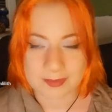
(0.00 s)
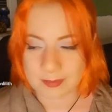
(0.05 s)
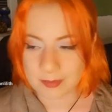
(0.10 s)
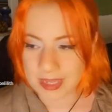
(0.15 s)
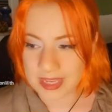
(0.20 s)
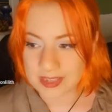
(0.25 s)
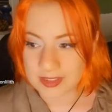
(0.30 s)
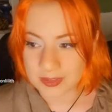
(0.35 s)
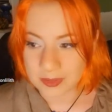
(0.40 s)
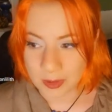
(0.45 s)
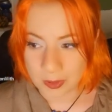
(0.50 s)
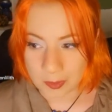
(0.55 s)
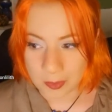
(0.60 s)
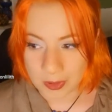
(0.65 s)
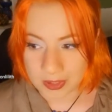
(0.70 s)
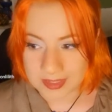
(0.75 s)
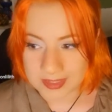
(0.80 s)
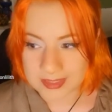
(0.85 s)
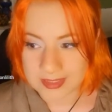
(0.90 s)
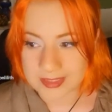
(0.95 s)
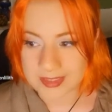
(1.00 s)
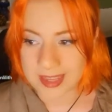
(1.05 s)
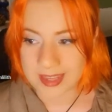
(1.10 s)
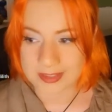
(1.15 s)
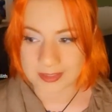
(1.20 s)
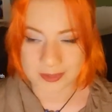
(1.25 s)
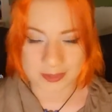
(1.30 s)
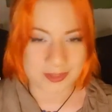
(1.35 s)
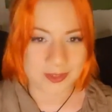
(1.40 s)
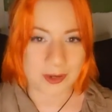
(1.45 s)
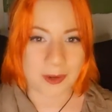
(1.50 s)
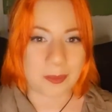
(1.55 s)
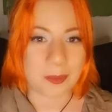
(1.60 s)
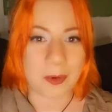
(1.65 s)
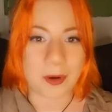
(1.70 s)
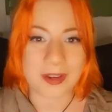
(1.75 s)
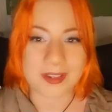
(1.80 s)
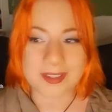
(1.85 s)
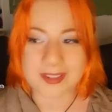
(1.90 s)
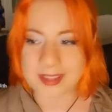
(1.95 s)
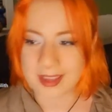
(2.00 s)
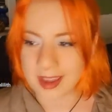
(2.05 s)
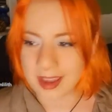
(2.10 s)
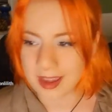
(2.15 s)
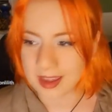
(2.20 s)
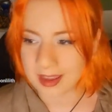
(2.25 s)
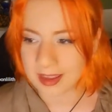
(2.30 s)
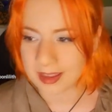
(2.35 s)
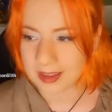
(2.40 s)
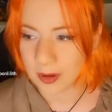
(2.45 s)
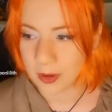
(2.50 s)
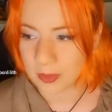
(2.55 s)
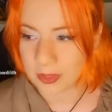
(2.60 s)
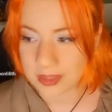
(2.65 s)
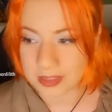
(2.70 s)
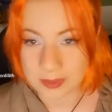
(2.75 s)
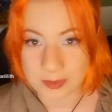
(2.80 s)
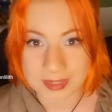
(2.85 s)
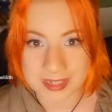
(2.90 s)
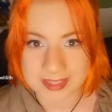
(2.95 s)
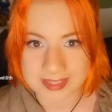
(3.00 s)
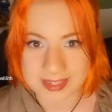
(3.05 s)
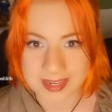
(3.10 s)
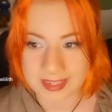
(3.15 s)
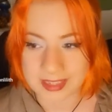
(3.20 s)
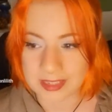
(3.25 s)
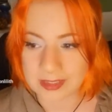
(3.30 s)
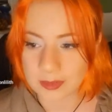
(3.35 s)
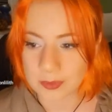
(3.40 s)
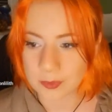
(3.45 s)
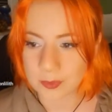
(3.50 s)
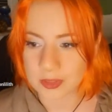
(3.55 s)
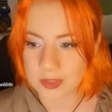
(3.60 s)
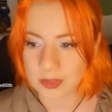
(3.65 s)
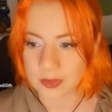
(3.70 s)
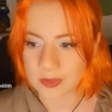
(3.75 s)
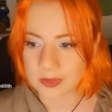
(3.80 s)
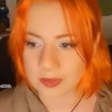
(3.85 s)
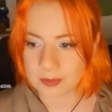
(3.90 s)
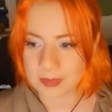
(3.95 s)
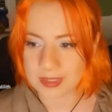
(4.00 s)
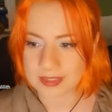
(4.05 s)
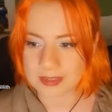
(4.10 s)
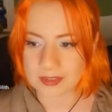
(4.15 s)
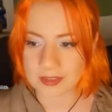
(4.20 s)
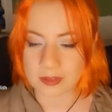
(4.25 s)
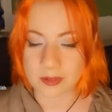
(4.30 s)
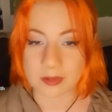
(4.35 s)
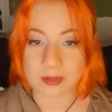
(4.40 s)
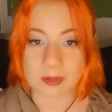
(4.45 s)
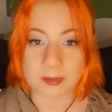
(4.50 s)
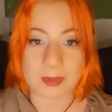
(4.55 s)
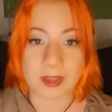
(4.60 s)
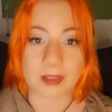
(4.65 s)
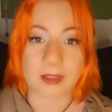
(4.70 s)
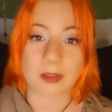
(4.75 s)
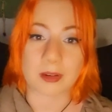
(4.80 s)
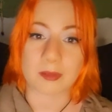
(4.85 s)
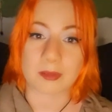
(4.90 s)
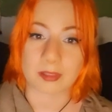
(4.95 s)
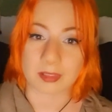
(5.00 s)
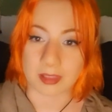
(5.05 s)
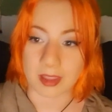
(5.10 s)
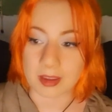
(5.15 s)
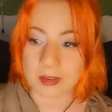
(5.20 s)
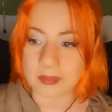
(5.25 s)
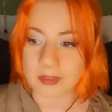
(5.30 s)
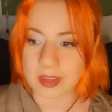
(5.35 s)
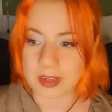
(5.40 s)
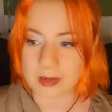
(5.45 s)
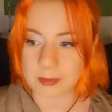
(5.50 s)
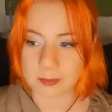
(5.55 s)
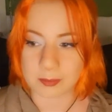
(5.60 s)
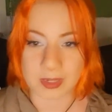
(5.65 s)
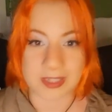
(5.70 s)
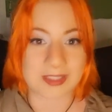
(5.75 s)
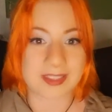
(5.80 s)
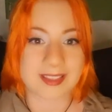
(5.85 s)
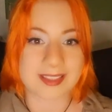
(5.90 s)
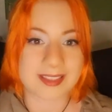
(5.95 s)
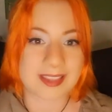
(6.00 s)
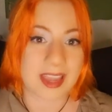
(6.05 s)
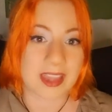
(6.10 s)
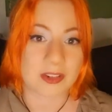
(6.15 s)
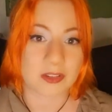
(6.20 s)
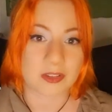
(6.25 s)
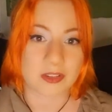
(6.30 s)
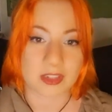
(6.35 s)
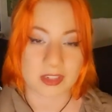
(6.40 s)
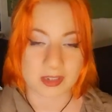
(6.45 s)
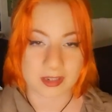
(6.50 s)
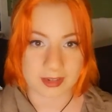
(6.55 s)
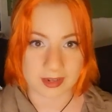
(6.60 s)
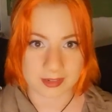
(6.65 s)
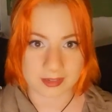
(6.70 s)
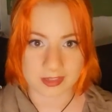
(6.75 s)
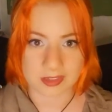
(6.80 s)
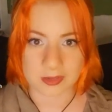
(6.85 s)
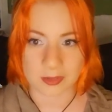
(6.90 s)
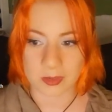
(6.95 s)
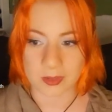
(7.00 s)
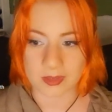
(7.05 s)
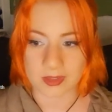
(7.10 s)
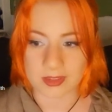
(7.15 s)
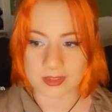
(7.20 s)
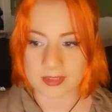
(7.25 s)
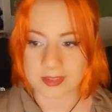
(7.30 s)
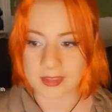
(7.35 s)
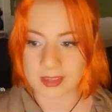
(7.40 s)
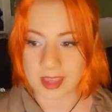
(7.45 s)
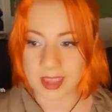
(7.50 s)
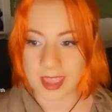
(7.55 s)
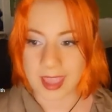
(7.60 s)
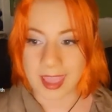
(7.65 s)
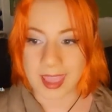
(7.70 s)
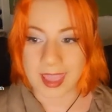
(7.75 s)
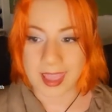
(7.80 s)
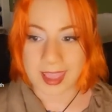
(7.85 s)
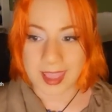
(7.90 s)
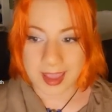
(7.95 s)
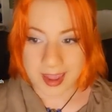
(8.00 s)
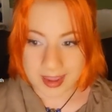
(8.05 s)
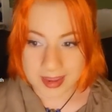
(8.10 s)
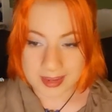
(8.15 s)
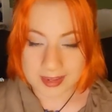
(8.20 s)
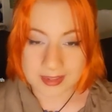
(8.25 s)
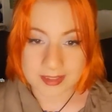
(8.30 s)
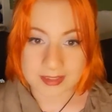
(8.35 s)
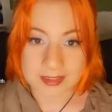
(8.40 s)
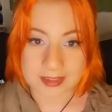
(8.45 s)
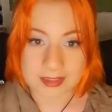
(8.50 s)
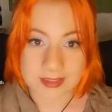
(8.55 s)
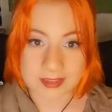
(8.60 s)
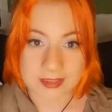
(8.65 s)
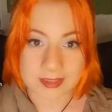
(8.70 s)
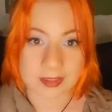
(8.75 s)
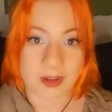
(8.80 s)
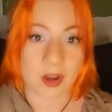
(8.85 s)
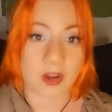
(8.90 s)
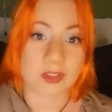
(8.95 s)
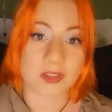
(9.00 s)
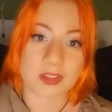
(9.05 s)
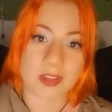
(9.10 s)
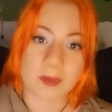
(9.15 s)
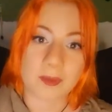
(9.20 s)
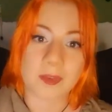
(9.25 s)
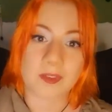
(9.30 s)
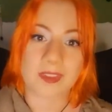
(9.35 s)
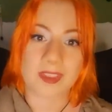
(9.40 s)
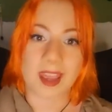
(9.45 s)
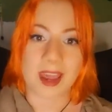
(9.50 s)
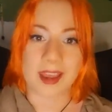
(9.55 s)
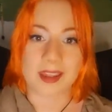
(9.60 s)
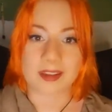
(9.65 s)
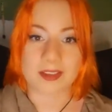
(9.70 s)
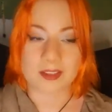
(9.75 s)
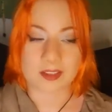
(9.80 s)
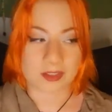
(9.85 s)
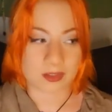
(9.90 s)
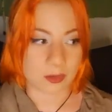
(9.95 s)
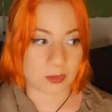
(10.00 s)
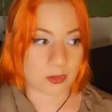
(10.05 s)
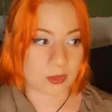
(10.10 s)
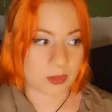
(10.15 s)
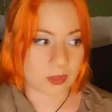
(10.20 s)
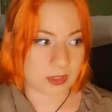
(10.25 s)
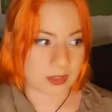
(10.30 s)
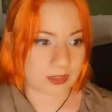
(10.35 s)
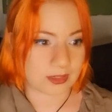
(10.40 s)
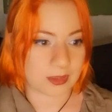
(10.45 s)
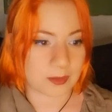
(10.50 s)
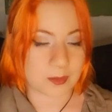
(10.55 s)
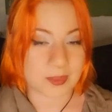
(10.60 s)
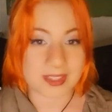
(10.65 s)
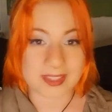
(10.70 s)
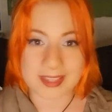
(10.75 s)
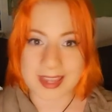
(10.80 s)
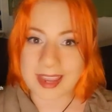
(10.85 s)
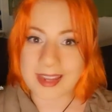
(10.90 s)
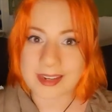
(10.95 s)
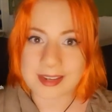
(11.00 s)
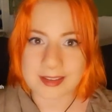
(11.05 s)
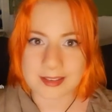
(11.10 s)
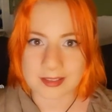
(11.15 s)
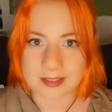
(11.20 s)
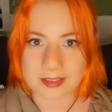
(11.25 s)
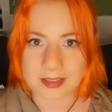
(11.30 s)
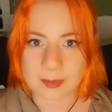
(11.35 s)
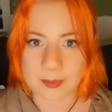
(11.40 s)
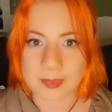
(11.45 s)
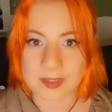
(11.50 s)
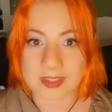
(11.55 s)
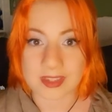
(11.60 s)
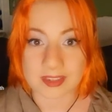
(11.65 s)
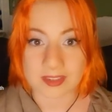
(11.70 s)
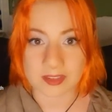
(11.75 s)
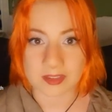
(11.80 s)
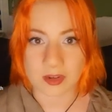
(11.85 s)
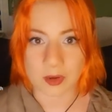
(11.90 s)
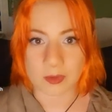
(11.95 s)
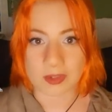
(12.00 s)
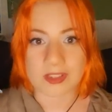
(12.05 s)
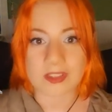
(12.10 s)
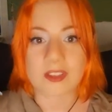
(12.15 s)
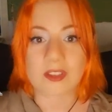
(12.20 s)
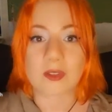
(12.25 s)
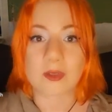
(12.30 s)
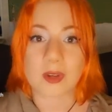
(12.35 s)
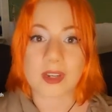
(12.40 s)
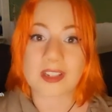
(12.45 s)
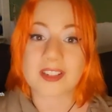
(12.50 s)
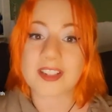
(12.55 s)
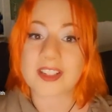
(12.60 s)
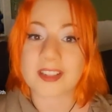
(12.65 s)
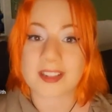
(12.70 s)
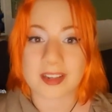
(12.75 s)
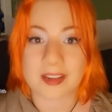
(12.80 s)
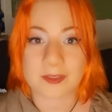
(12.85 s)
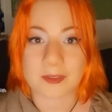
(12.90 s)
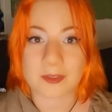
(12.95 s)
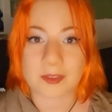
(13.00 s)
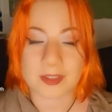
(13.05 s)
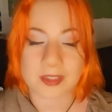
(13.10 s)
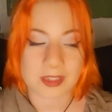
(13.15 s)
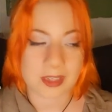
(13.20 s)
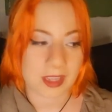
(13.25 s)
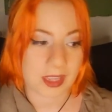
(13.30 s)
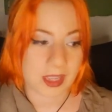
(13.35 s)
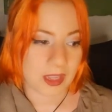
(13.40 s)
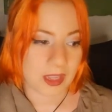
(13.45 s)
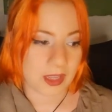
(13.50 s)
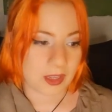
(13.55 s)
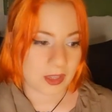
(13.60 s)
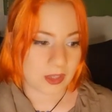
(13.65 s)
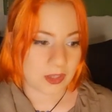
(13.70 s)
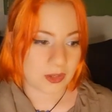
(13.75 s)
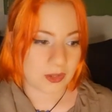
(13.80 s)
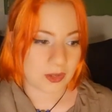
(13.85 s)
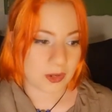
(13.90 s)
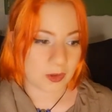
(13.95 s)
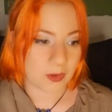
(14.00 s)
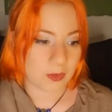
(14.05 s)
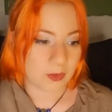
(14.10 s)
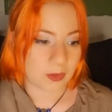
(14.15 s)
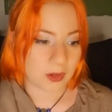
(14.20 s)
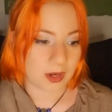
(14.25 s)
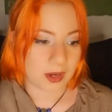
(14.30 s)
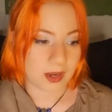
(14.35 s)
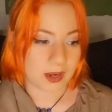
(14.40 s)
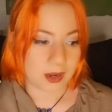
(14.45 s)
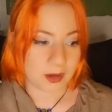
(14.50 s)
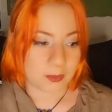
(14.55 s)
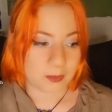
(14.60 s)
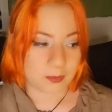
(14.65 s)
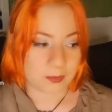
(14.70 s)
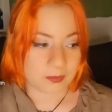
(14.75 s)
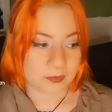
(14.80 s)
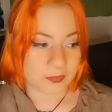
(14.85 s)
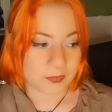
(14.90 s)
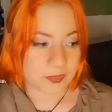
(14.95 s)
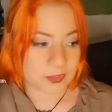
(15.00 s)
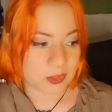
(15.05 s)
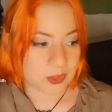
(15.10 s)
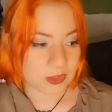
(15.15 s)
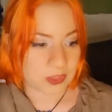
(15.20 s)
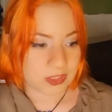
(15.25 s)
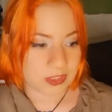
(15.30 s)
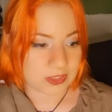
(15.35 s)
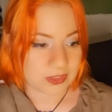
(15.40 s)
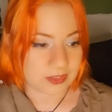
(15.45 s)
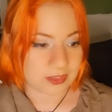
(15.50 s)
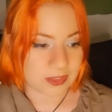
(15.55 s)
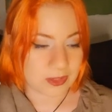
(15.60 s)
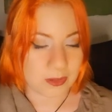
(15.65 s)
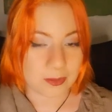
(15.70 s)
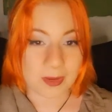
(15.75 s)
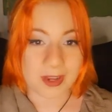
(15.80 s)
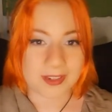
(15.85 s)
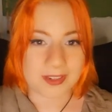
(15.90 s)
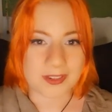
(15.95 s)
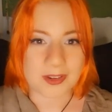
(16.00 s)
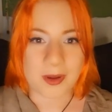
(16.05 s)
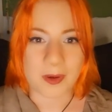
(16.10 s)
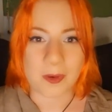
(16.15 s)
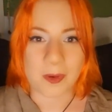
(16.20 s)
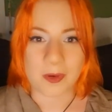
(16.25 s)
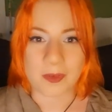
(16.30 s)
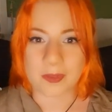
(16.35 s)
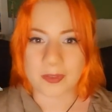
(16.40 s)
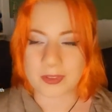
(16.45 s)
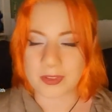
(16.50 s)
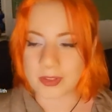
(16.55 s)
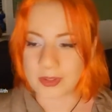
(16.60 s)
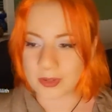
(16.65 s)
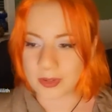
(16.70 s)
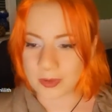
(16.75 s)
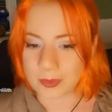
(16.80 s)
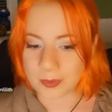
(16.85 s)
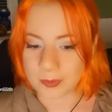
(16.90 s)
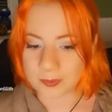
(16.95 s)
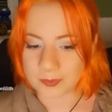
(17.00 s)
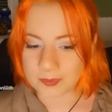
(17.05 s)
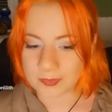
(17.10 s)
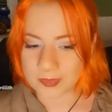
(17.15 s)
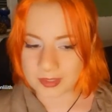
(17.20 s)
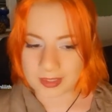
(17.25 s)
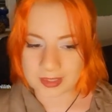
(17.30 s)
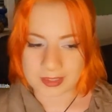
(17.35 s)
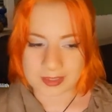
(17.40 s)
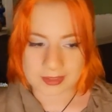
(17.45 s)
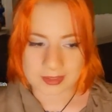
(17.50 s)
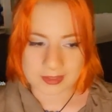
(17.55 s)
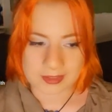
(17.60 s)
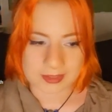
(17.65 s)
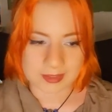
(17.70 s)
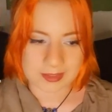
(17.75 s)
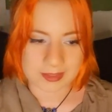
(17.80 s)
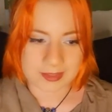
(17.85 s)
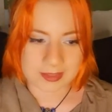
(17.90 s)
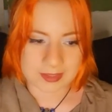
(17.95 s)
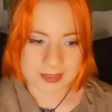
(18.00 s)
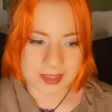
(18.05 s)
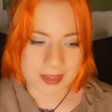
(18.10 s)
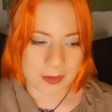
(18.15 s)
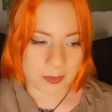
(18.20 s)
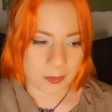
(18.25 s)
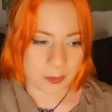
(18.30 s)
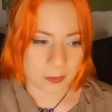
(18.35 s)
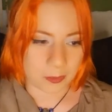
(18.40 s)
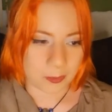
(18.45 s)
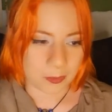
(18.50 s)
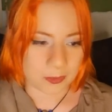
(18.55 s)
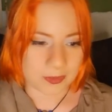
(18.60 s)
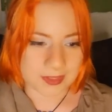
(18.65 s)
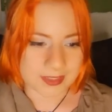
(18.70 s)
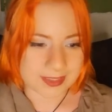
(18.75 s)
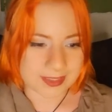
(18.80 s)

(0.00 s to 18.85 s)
be a star point, enter star point uh, on the 22nd, which also means there's going to be a lot of love and abundance energy connected to all this. And on top of that, solar eclipses, any eclipse, is known as the Great Shift. You know, um, traditionally you might know of, you know, the old